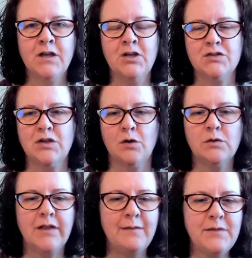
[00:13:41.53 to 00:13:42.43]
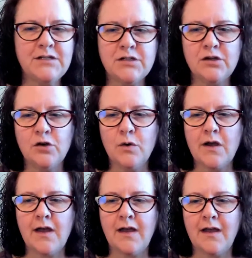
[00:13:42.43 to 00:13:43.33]
So let me do
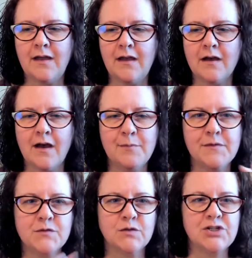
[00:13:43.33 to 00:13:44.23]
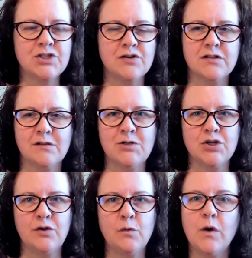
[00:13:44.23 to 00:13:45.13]
a couple of screen shares and let me
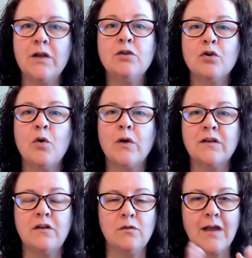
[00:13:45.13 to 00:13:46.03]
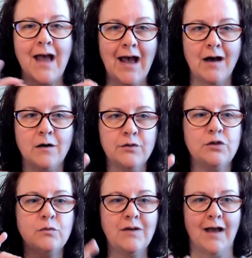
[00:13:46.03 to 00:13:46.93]
show you what you're going to do, like how
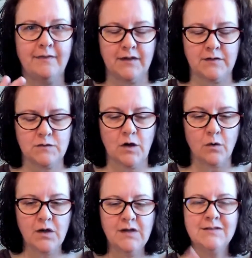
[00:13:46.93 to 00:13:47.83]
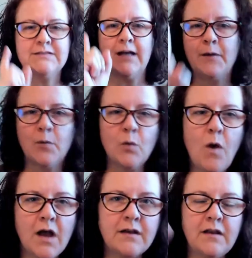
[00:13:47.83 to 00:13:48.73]
you got this. So step number
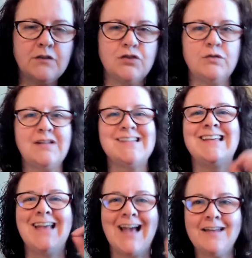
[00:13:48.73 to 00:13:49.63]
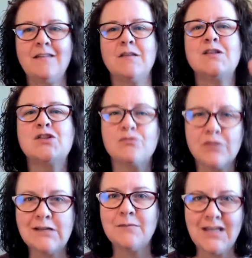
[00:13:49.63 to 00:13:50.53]
one is you need to get the
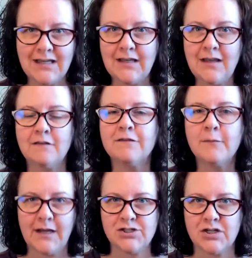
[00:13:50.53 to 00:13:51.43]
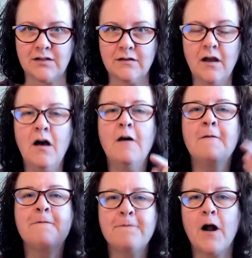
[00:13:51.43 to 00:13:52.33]
stream key information
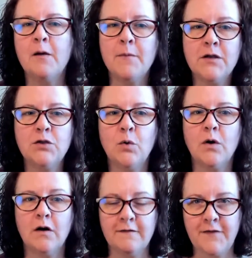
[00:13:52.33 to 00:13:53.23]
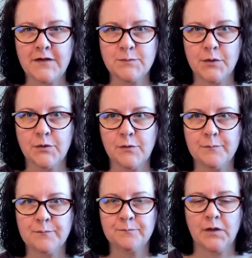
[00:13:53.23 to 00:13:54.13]
from your Facebook group.
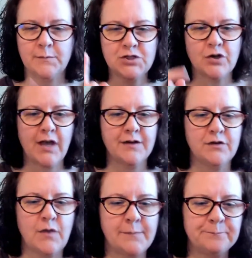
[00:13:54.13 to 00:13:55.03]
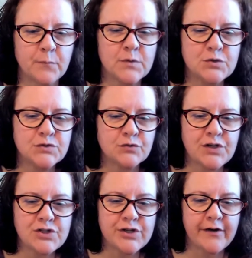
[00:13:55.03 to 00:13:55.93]
Let me show you how to do that. I'm going to do a
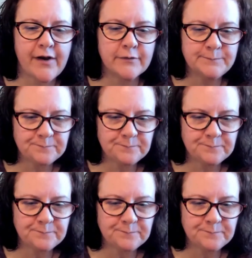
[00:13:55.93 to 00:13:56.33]
screen share here,